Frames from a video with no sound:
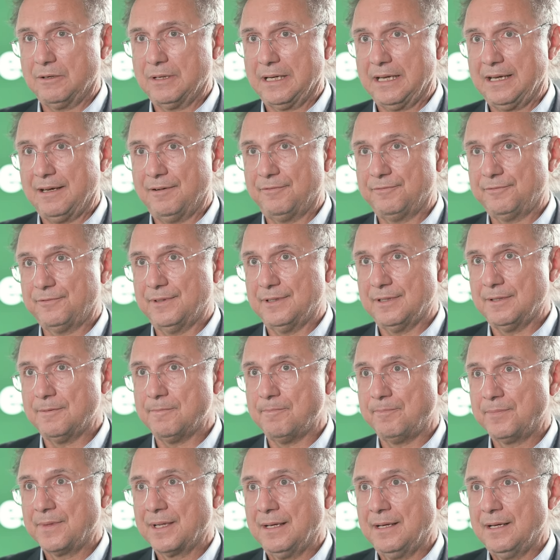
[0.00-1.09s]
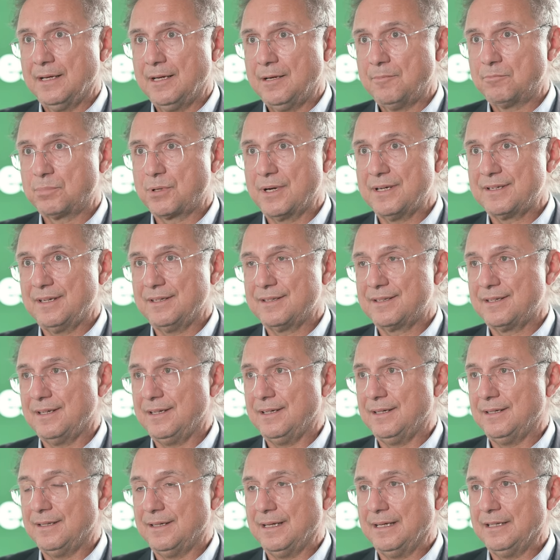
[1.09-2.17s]
have presence
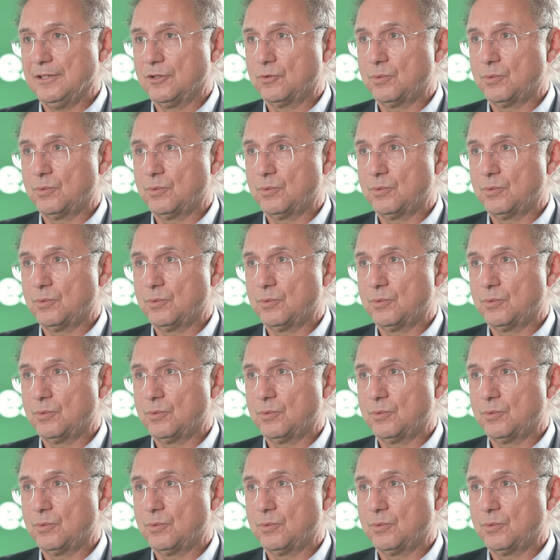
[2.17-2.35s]
in